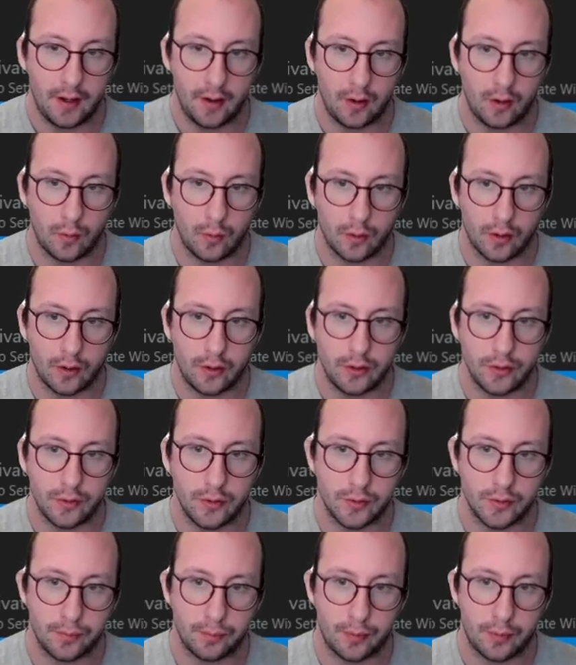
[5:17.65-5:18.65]
And all we're going to do
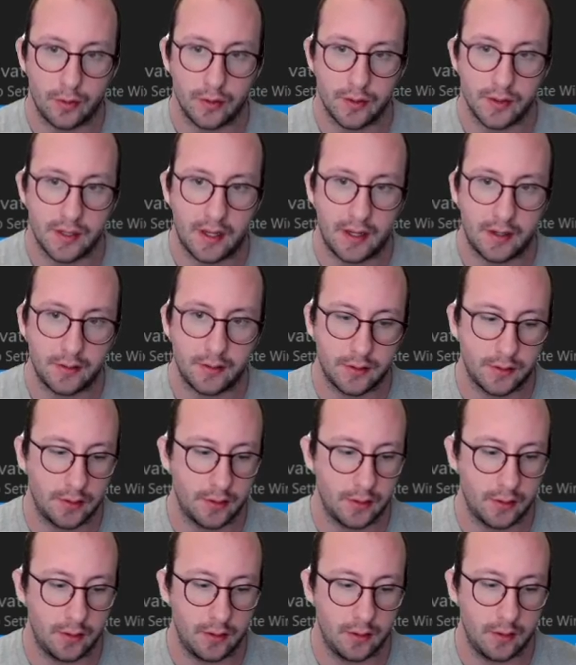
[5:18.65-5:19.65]
is percent